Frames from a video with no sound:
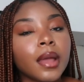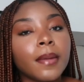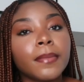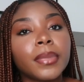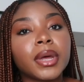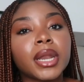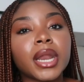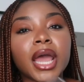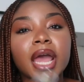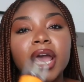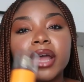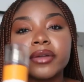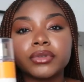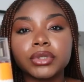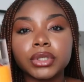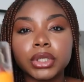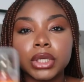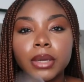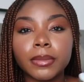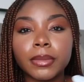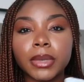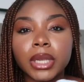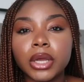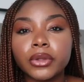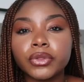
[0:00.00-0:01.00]
But after
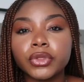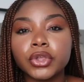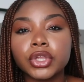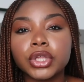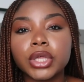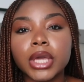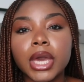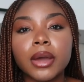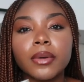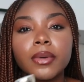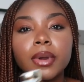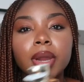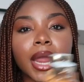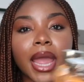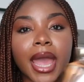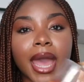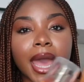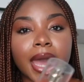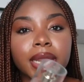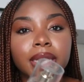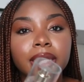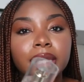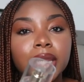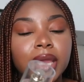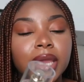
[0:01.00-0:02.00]
coming out the shower
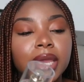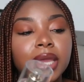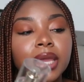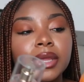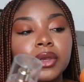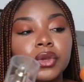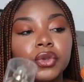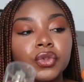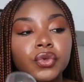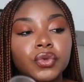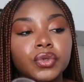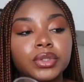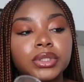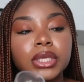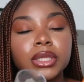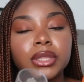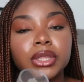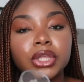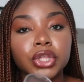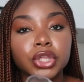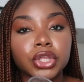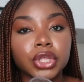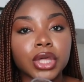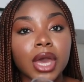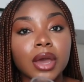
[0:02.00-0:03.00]
at night and using
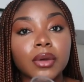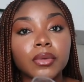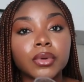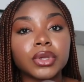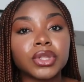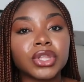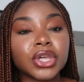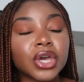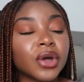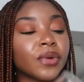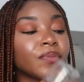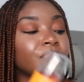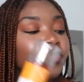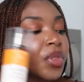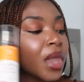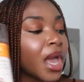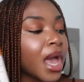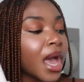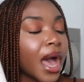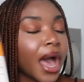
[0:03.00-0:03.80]
this shower gel,